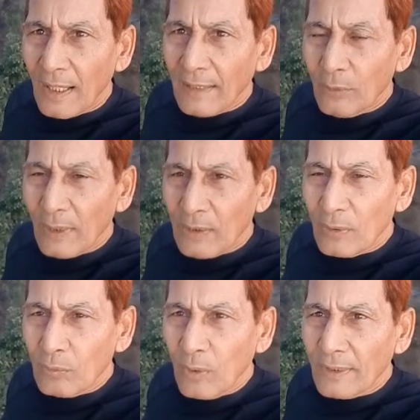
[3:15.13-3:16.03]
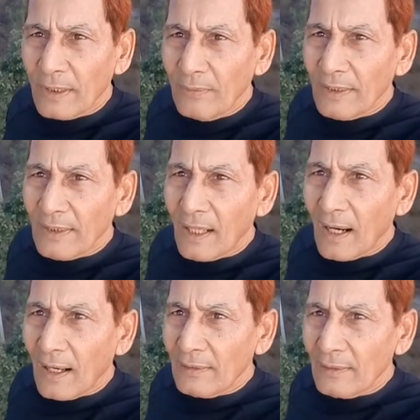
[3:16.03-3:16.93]
And when you are working very
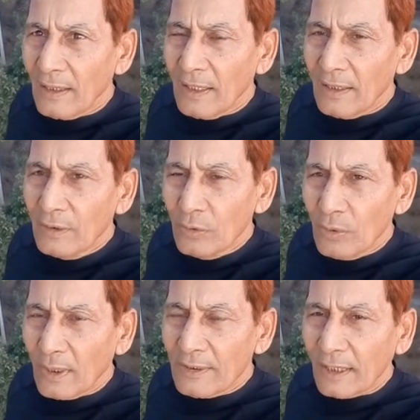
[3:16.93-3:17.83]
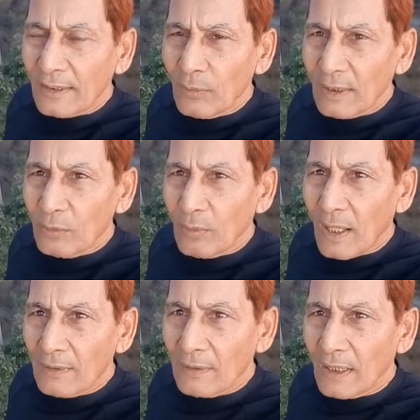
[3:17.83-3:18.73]
hard, you know exactly what you
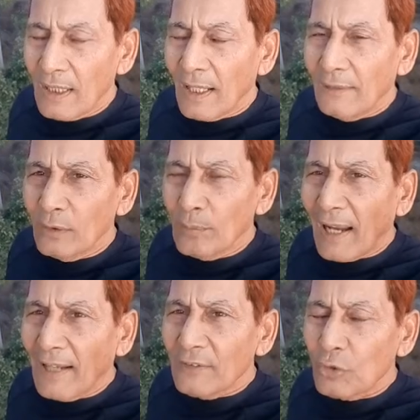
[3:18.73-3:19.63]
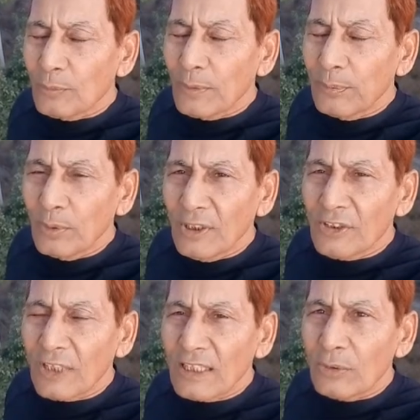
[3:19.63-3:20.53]
want. And your mind should be fully
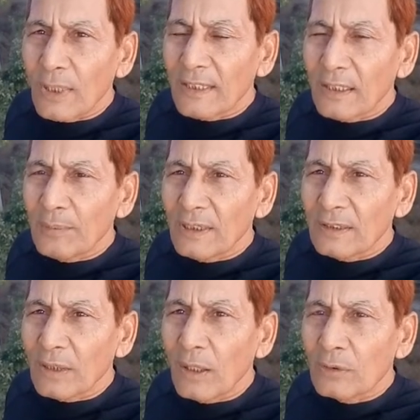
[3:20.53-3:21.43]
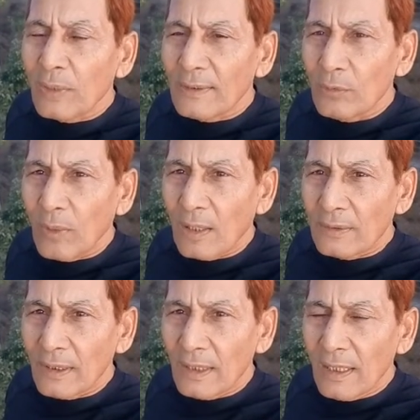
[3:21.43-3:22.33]
saturated with the thought what you
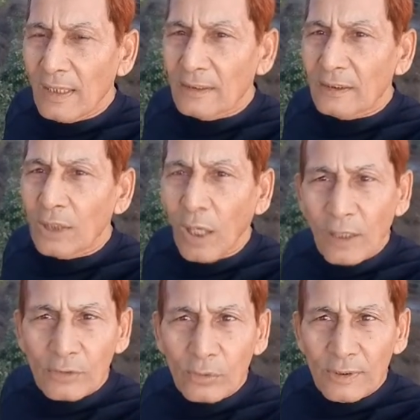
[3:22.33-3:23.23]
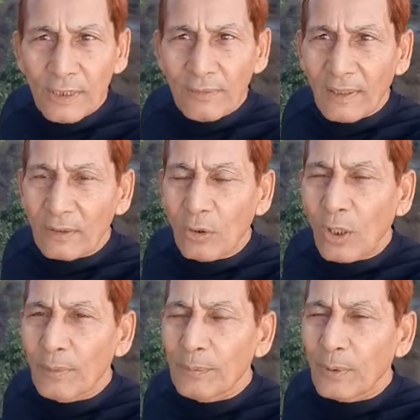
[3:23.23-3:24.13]
want. The thought should never
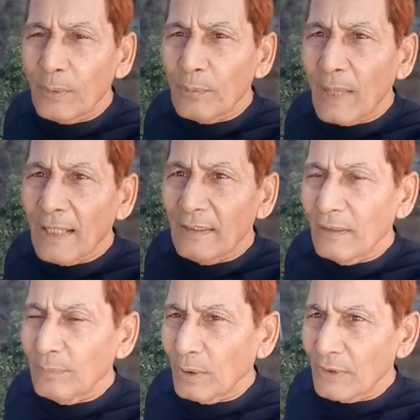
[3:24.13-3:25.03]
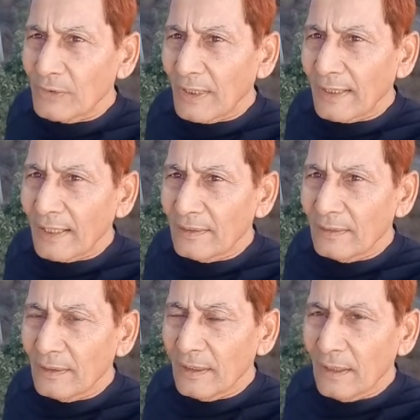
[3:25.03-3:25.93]
go away from your mind even for a second.